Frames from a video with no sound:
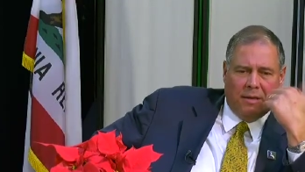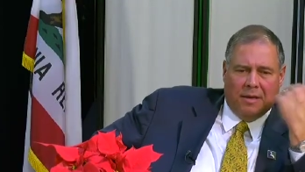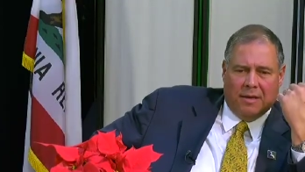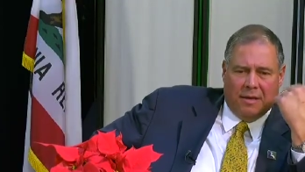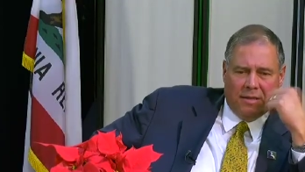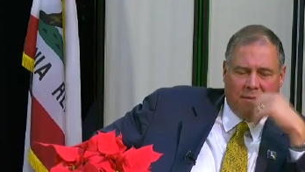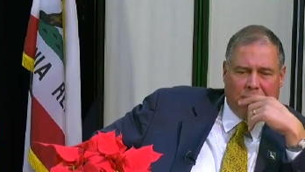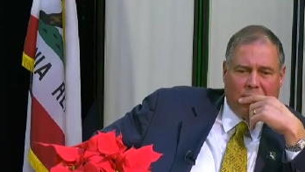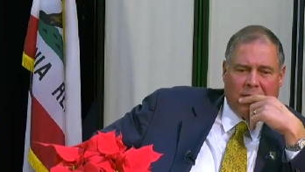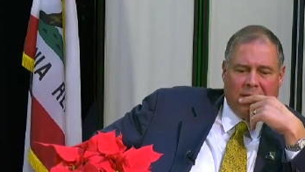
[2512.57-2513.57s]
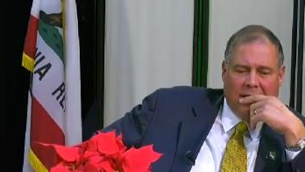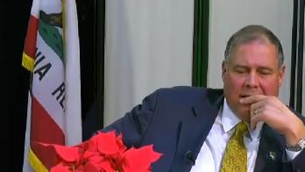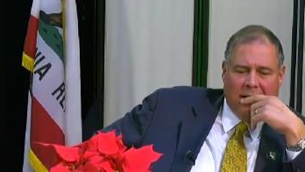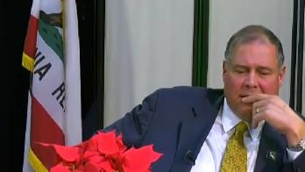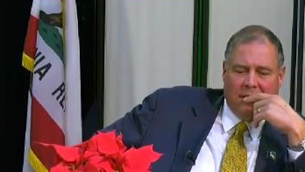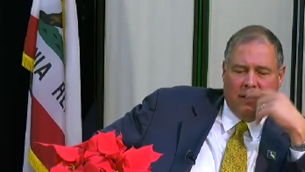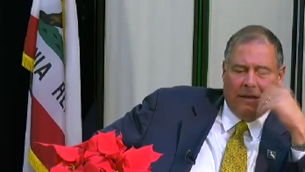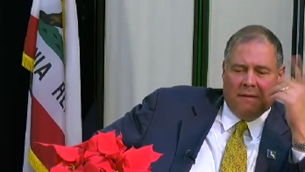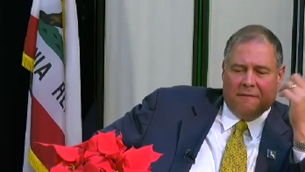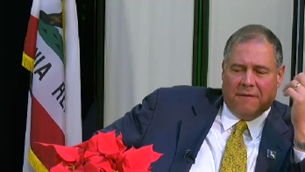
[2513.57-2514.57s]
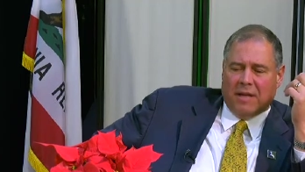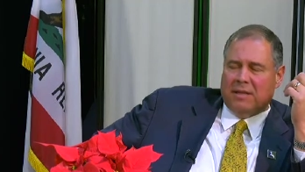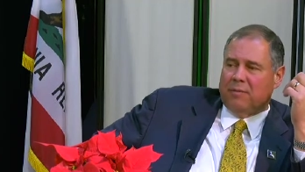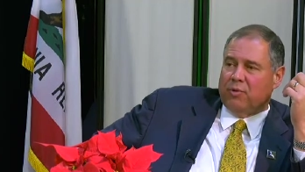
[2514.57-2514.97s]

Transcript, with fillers: Uh, I supported that finally